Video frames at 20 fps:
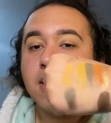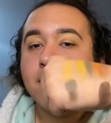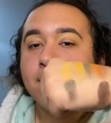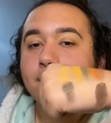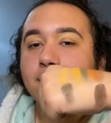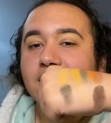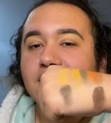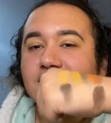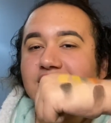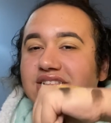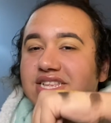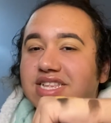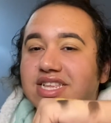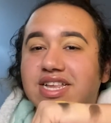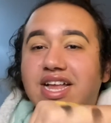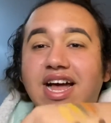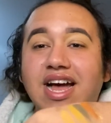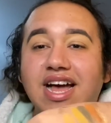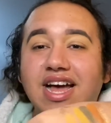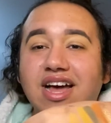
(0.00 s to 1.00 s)
but it's
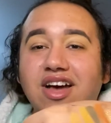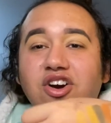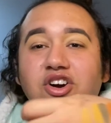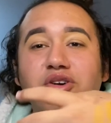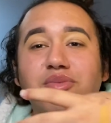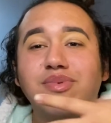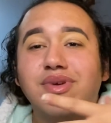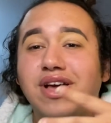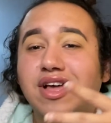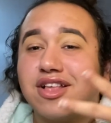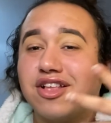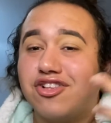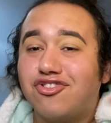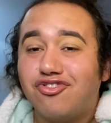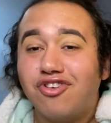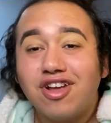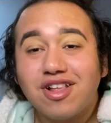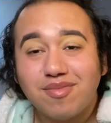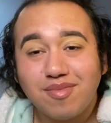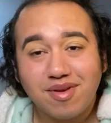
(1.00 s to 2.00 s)
not. I hope you guys could trust me